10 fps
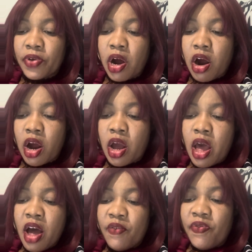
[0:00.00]
car
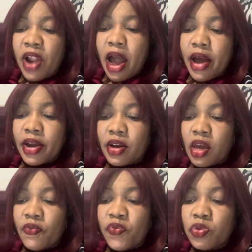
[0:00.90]
flying
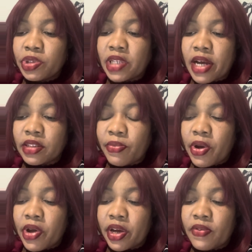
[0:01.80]
a full-size
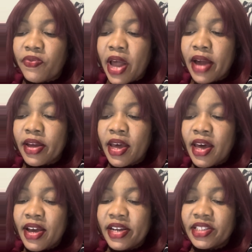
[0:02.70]
American flag.
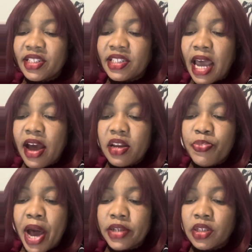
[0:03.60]
It's entirely
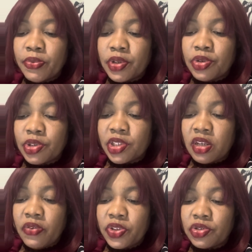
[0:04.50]
possible those
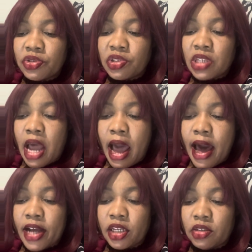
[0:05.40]
individuals
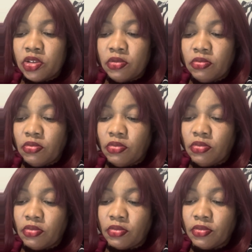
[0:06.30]
are
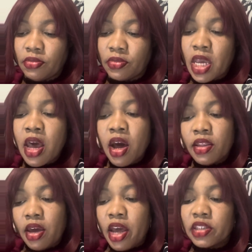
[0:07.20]

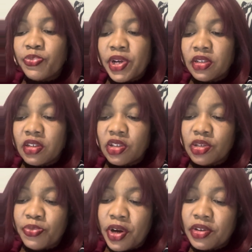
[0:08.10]
the ex-president's
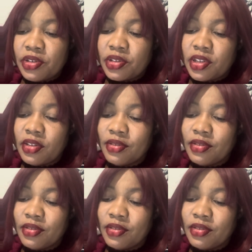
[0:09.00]
supporters